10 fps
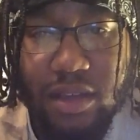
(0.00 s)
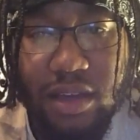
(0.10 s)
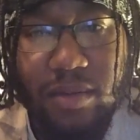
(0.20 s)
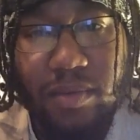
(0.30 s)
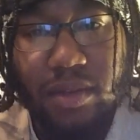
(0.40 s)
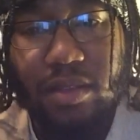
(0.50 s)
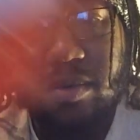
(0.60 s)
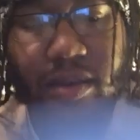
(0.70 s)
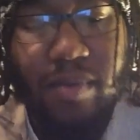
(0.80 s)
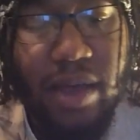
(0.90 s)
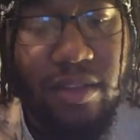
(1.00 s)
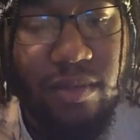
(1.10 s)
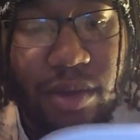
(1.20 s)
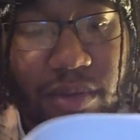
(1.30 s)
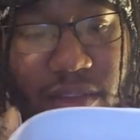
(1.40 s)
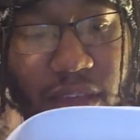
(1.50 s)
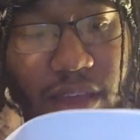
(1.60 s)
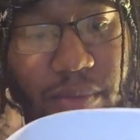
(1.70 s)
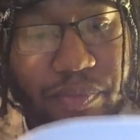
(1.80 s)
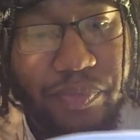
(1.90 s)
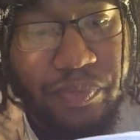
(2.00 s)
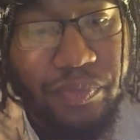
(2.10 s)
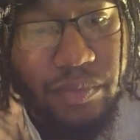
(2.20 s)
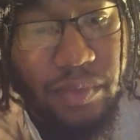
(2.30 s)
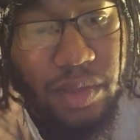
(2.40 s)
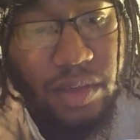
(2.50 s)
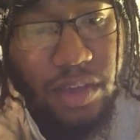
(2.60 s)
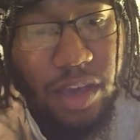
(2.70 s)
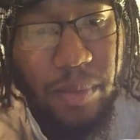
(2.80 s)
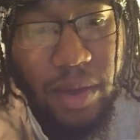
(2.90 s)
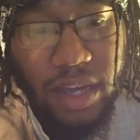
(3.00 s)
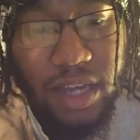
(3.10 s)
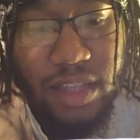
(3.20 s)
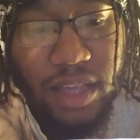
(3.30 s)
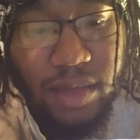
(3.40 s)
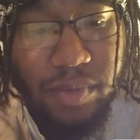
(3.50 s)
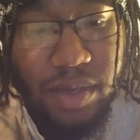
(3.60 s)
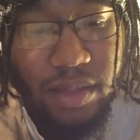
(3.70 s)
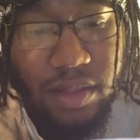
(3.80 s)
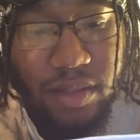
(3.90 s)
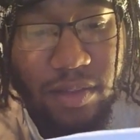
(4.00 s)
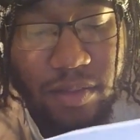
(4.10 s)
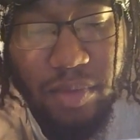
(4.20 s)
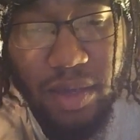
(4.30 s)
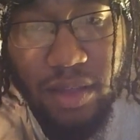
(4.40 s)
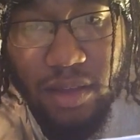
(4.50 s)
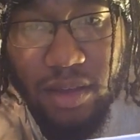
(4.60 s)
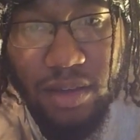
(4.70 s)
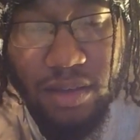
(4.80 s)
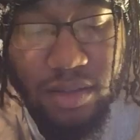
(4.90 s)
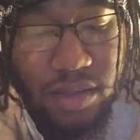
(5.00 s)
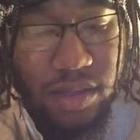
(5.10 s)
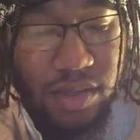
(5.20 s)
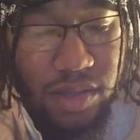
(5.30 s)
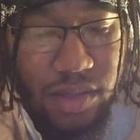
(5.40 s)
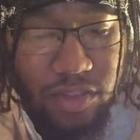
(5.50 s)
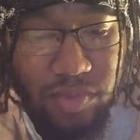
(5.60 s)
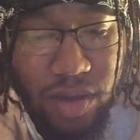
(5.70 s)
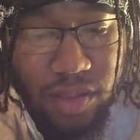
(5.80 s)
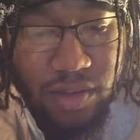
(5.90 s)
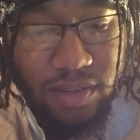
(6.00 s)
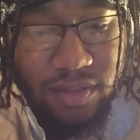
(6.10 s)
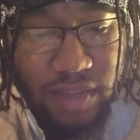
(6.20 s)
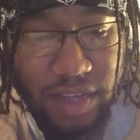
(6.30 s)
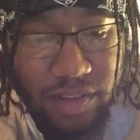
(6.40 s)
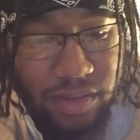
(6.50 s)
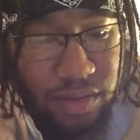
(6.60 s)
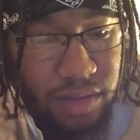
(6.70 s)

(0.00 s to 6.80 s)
All right, but let me get back to what I was saying about everything being smaller in stature.